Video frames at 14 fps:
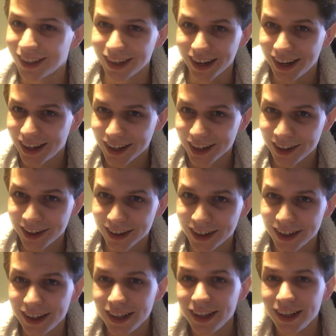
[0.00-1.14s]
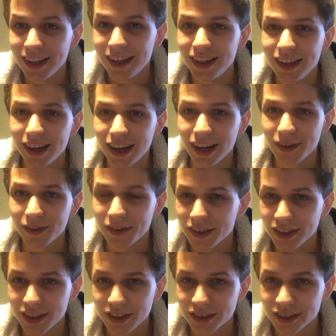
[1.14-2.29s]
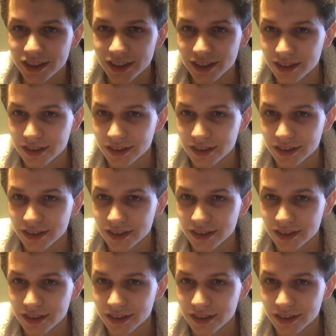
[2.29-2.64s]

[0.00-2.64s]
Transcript: Not at all. Everything just